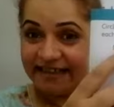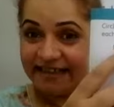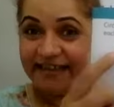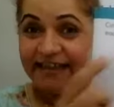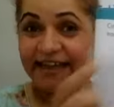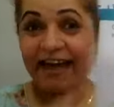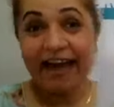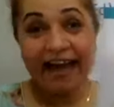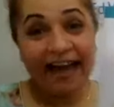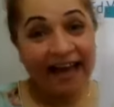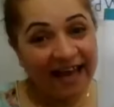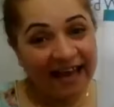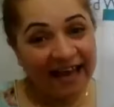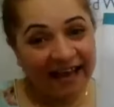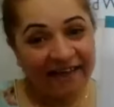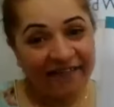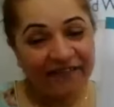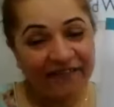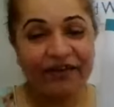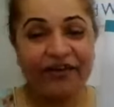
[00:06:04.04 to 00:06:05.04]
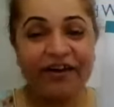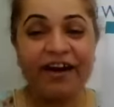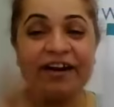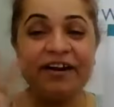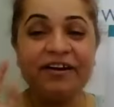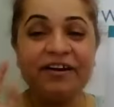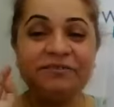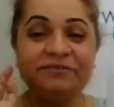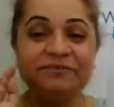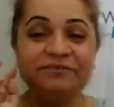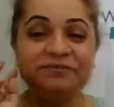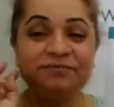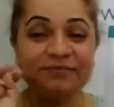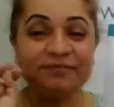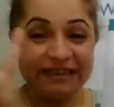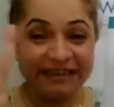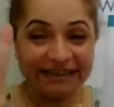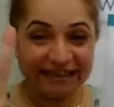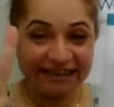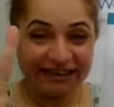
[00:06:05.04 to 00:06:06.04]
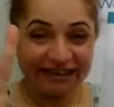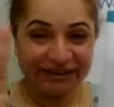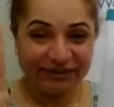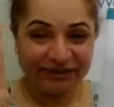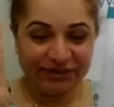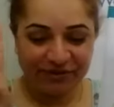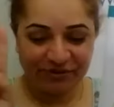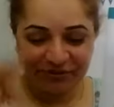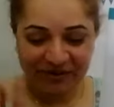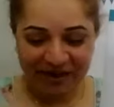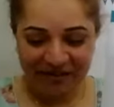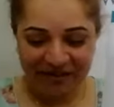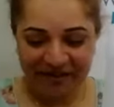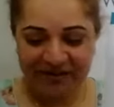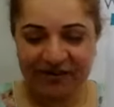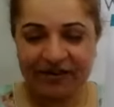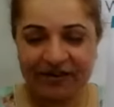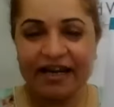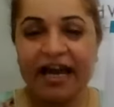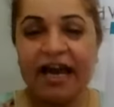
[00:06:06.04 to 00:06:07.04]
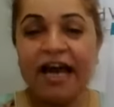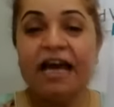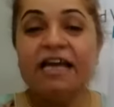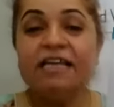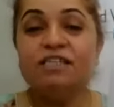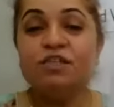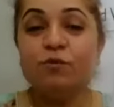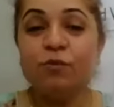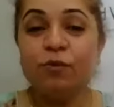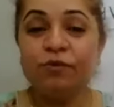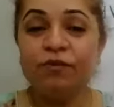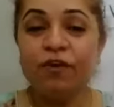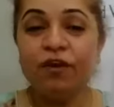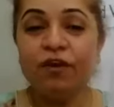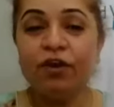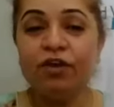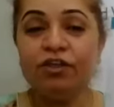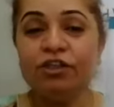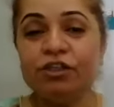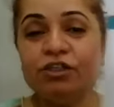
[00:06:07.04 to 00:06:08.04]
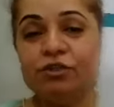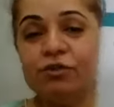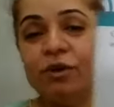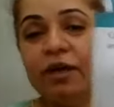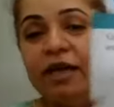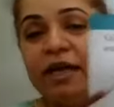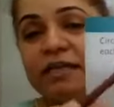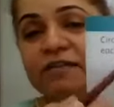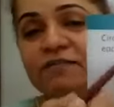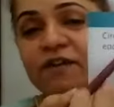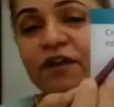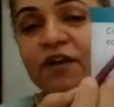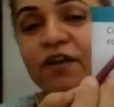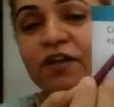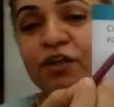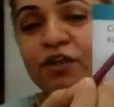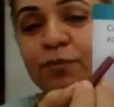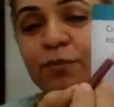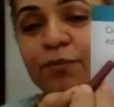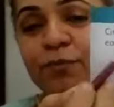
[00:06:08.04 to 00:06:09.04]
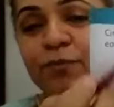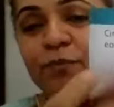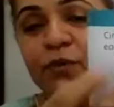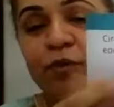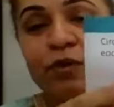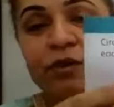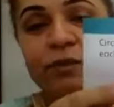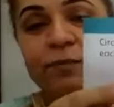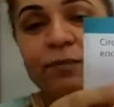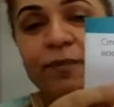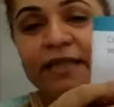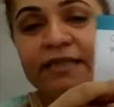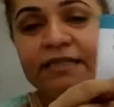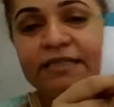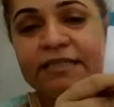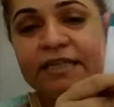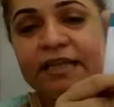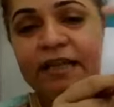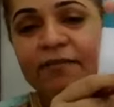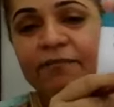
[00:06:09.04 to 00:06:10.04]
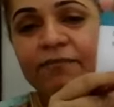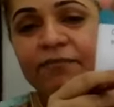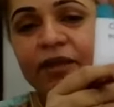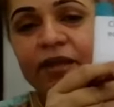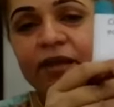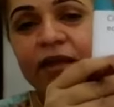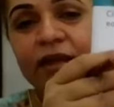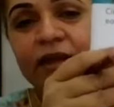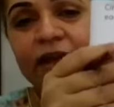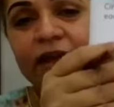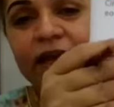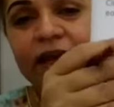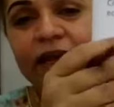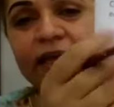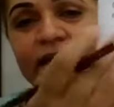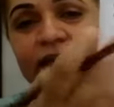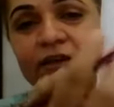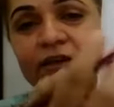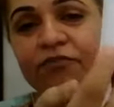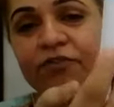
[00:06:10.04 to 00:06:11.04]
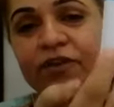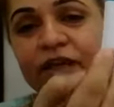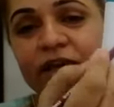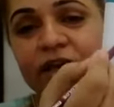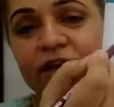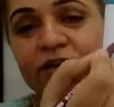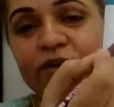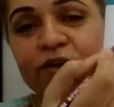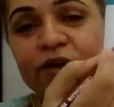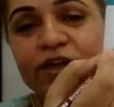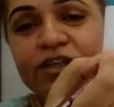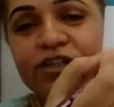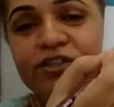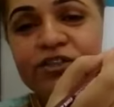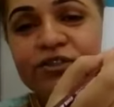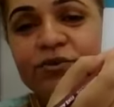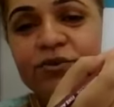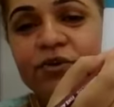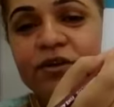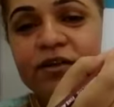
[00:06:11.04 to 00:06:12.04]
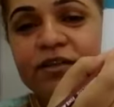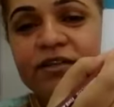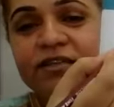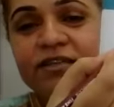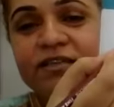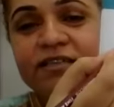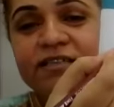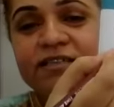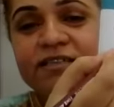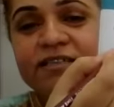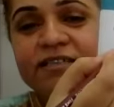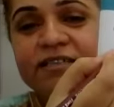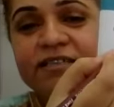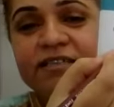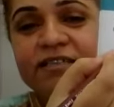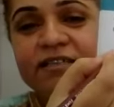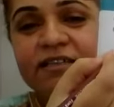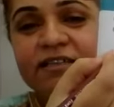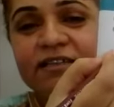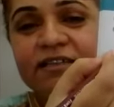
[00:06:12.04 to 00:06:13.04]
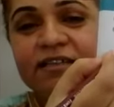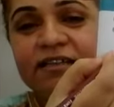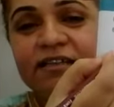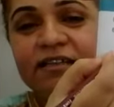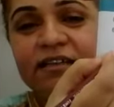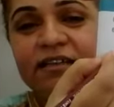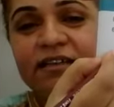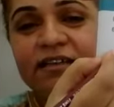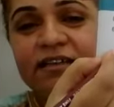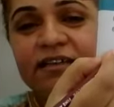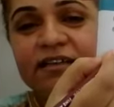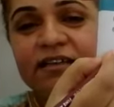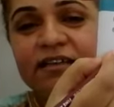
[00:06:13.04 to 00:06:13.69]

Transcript: yeah, there are two. Very good. So what we are going to do is we're going to hold the pencil and we are going to circle,